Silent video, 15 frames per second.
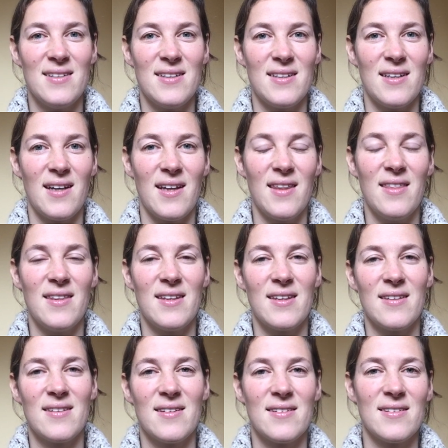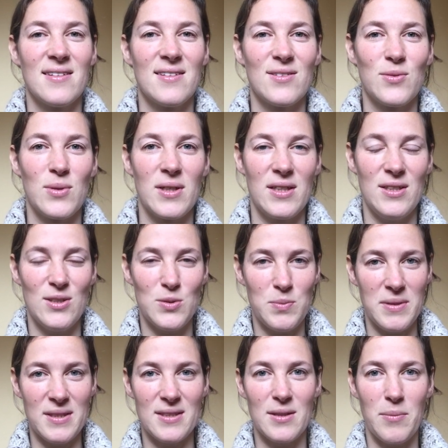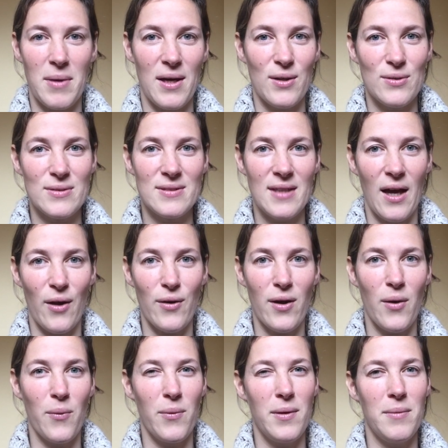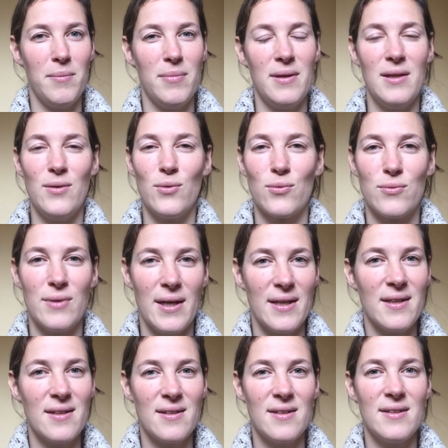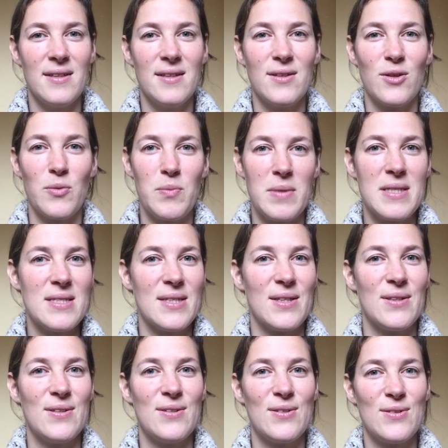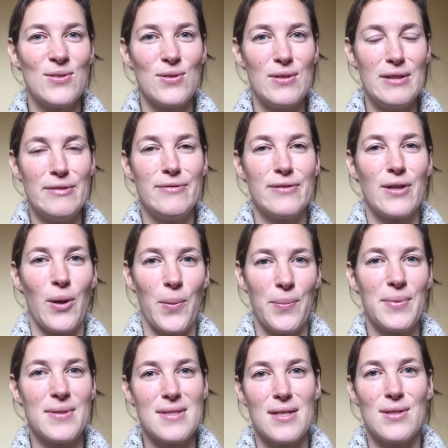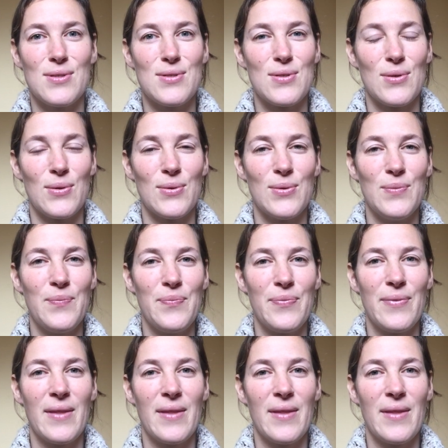And I think this is where he speaks about how can we be radically committed to living our potential